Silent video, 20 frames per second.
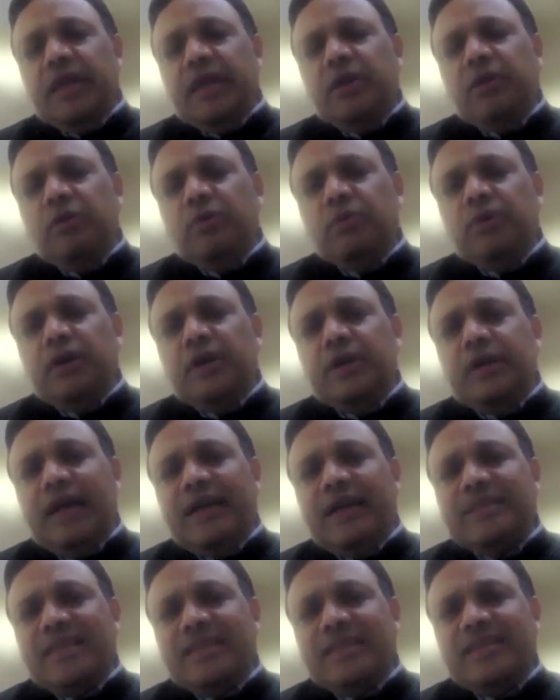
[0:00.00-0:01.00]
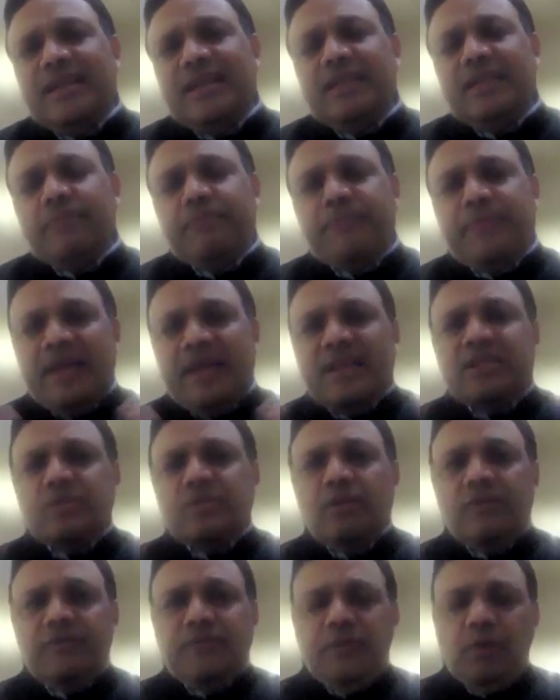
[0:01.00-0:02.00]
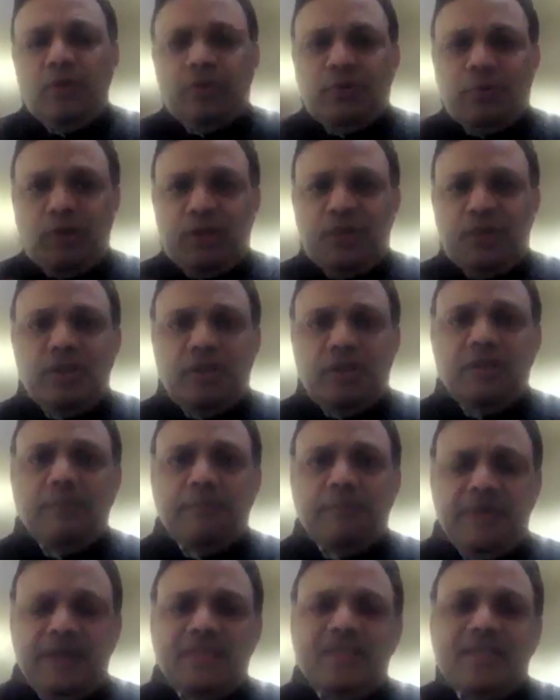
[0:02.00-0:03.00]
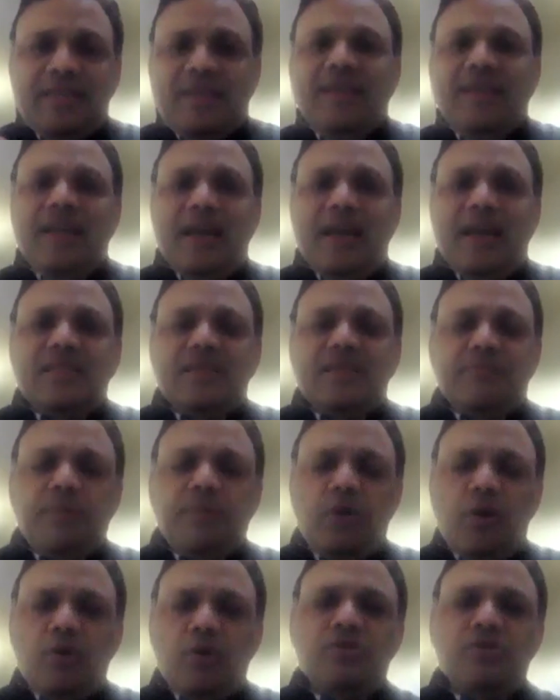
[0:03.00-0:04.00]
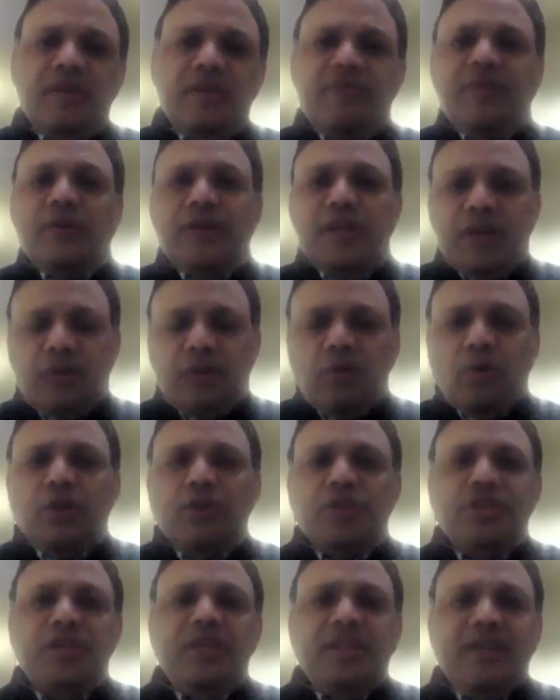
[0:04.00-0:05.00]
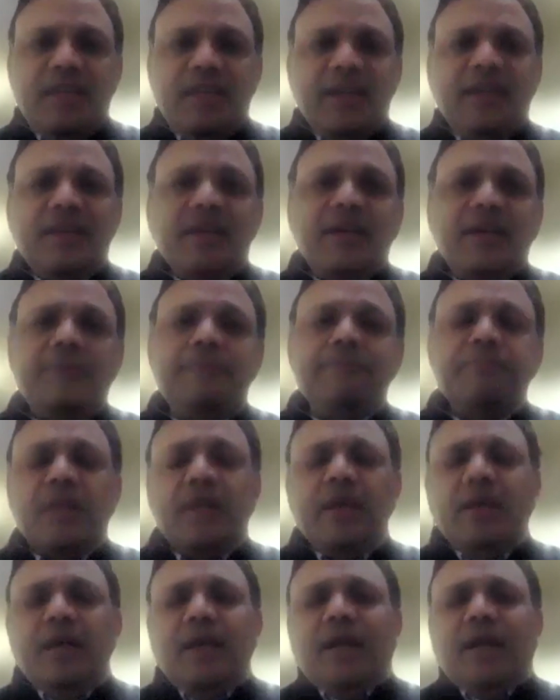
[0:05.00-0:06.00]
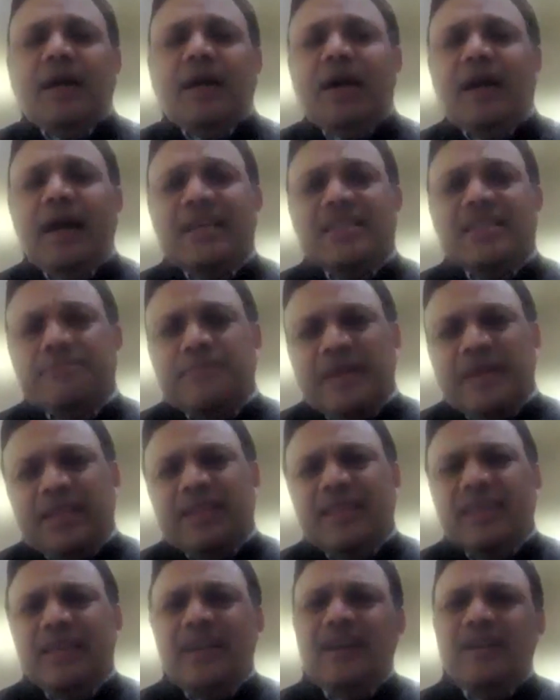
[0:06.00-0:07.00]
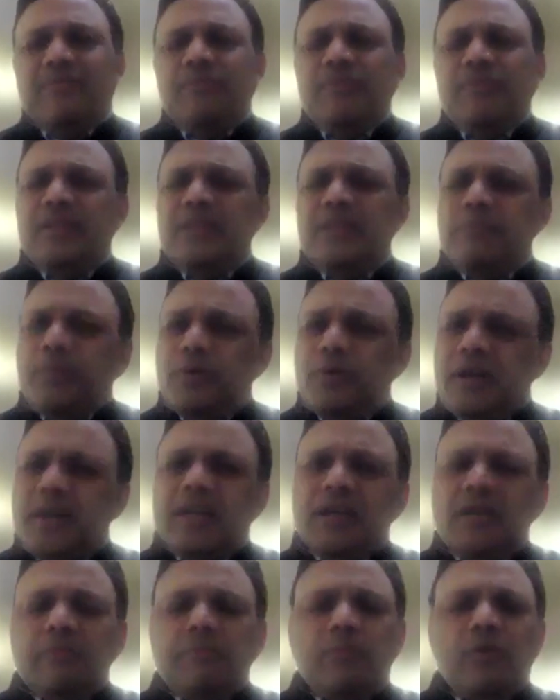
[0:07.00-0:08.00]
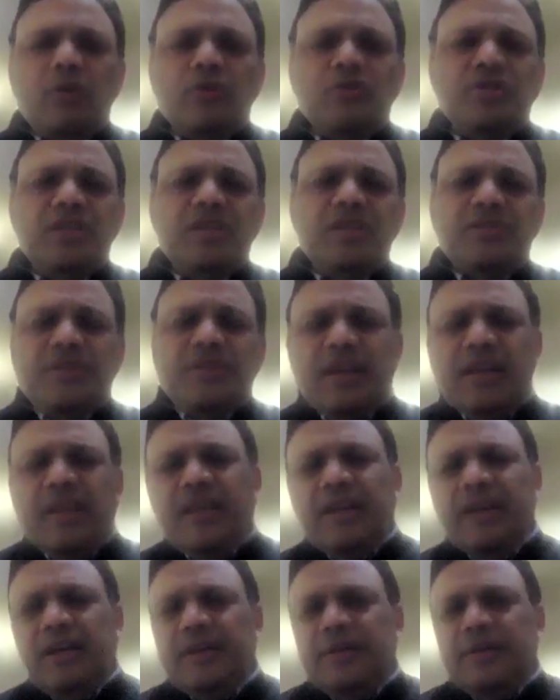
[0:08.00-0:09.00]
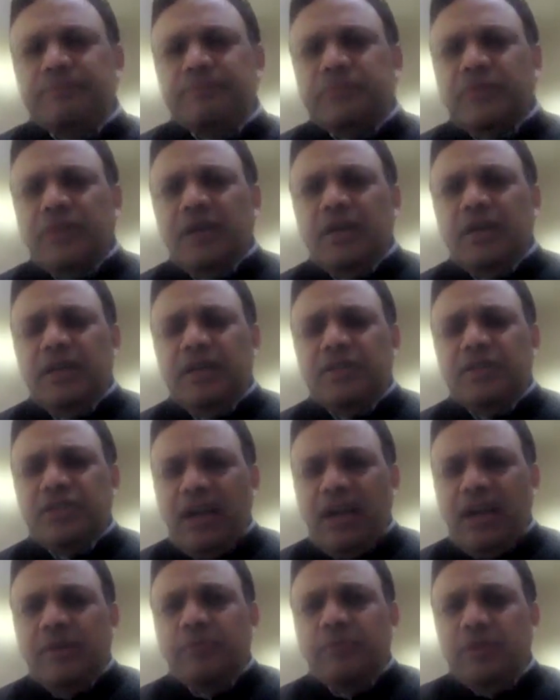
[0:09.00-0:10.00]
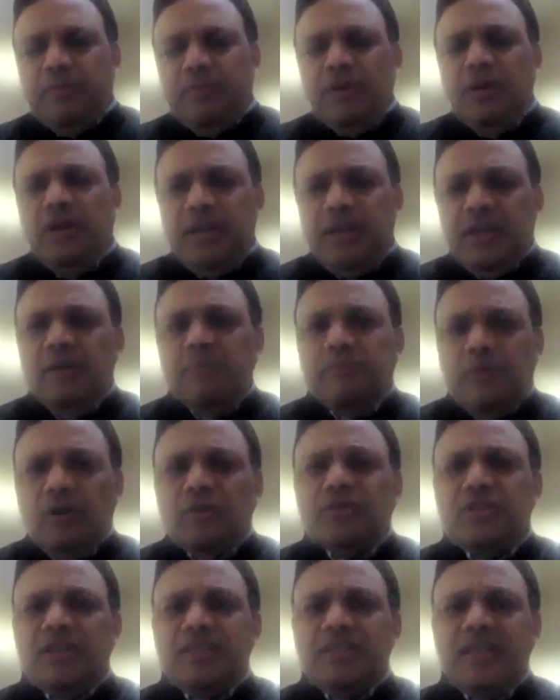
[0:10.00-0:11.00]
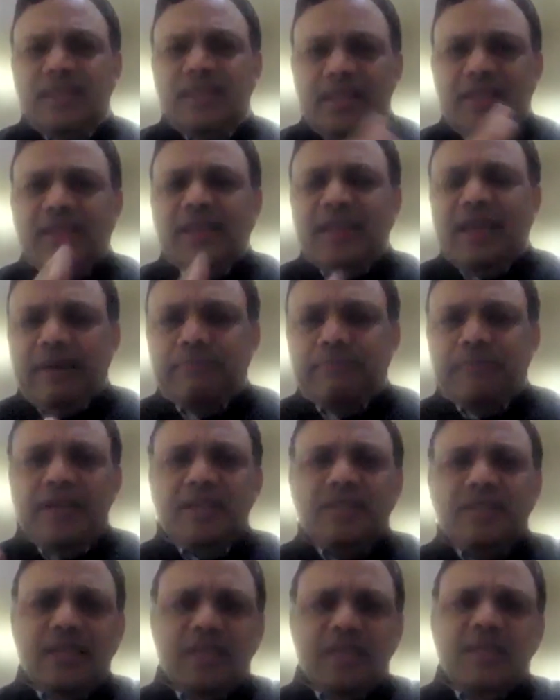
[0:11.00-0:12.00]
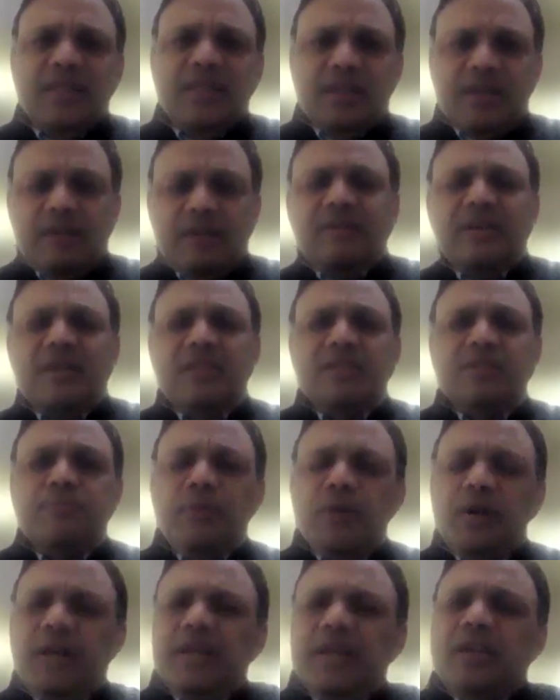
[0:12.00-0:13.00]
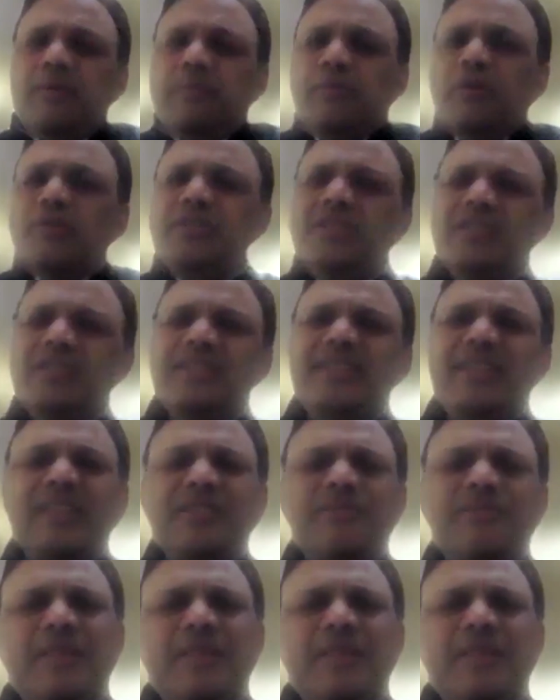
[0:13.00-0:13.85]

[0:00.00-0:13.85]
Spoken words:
You know, as I said, the base of your question, the PC as a proxy for technology data, has been there in the political process, really, starting with the political process and then the campaigns and the governance. Political process, it has